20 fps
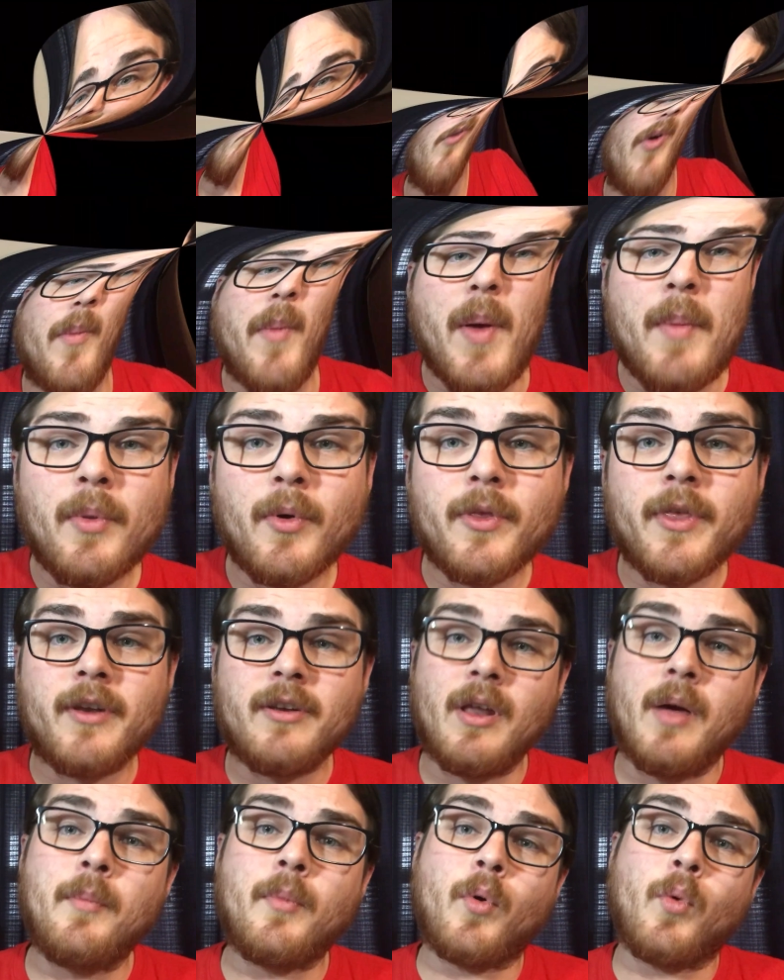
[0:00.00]
Remember the
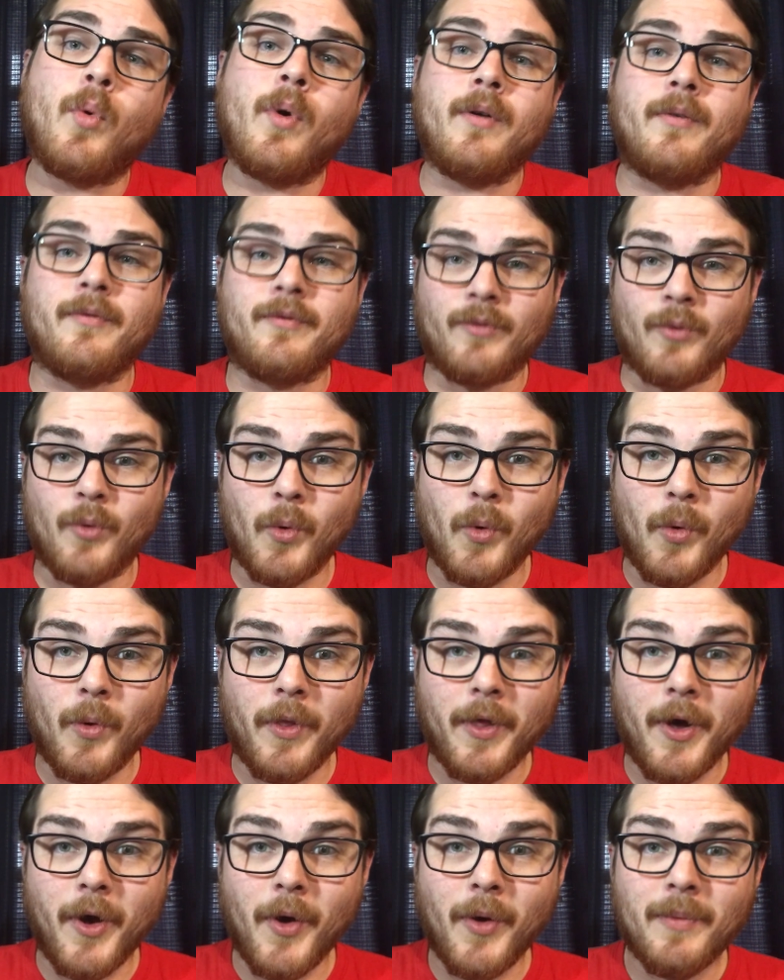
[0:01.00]
number one rule
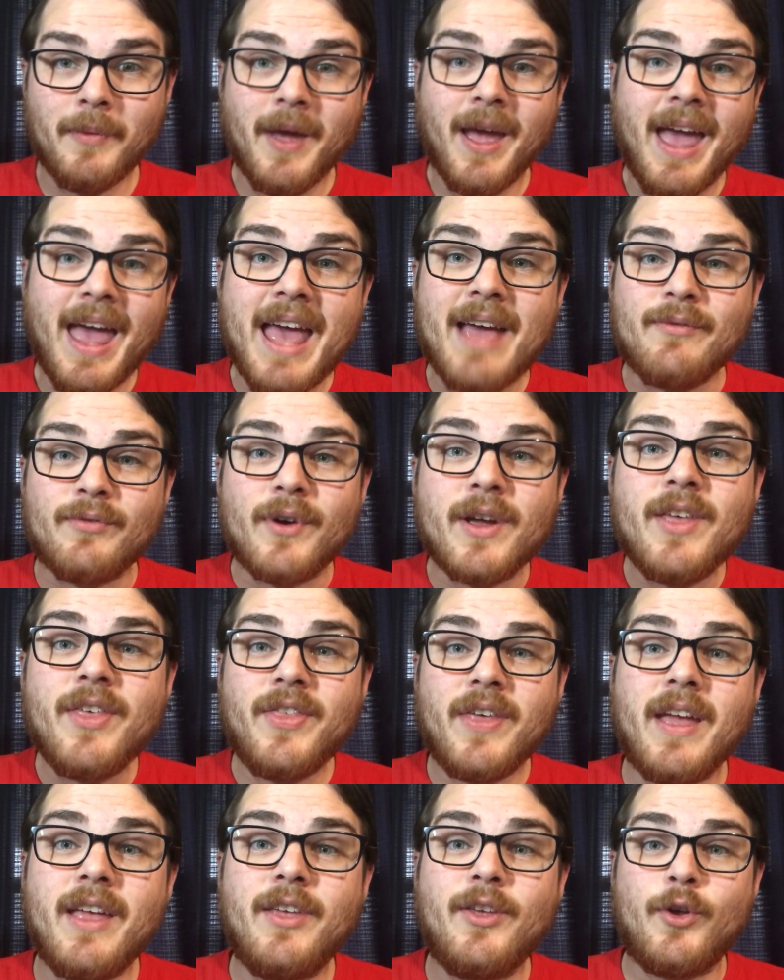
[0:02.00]
though,
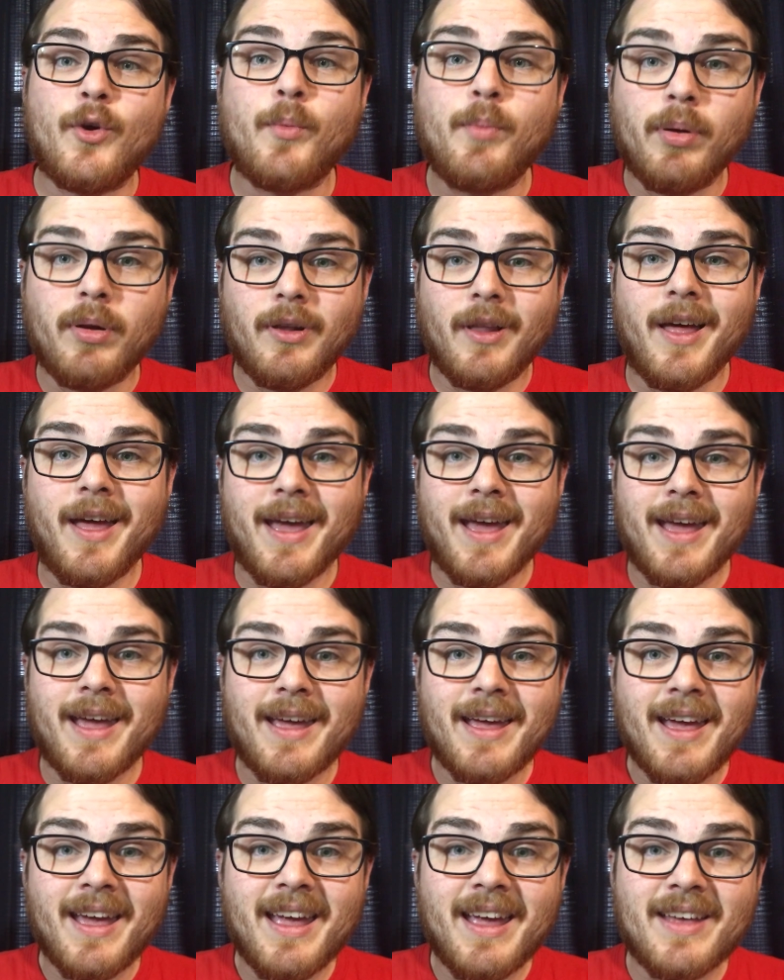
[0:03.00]
everything you
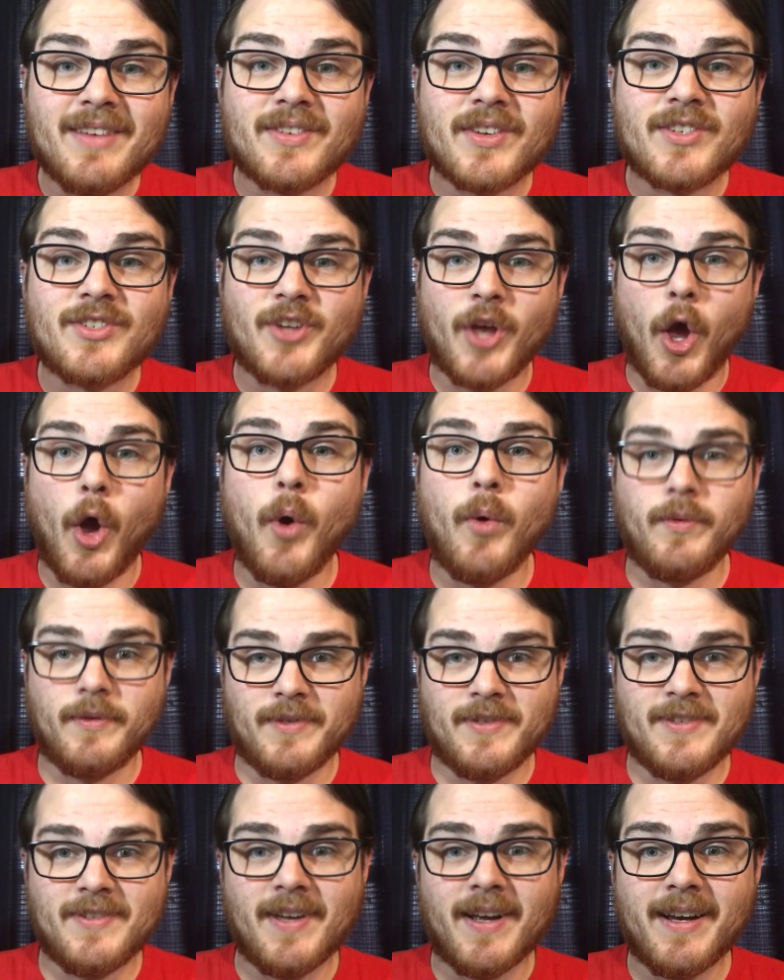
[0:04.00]
play is a tone
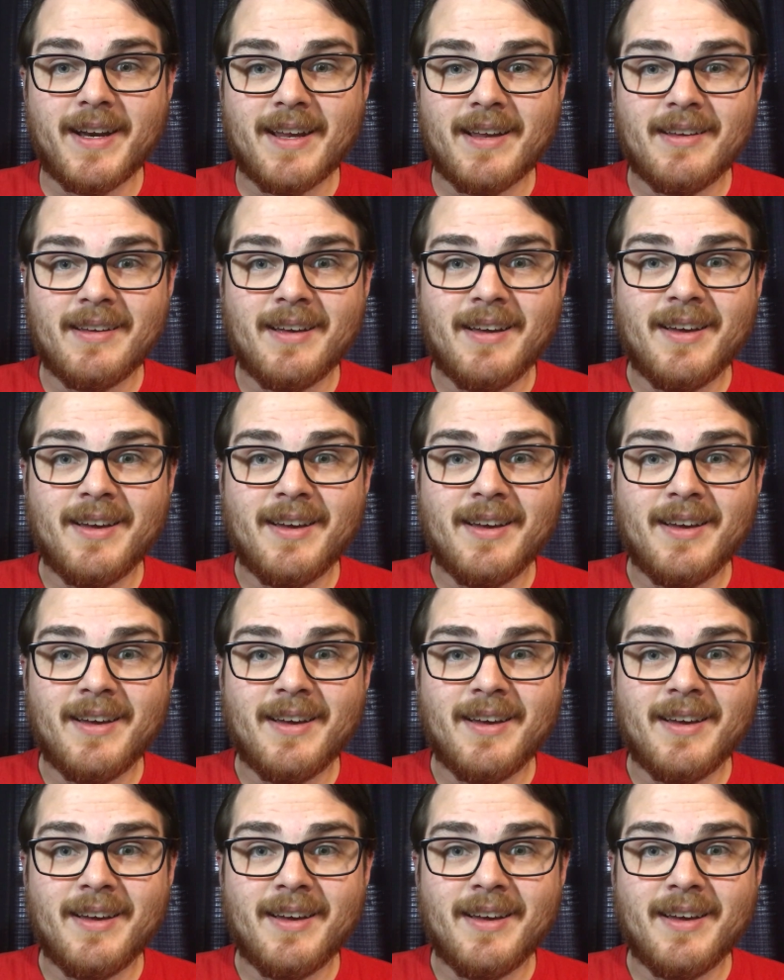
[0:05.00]
study.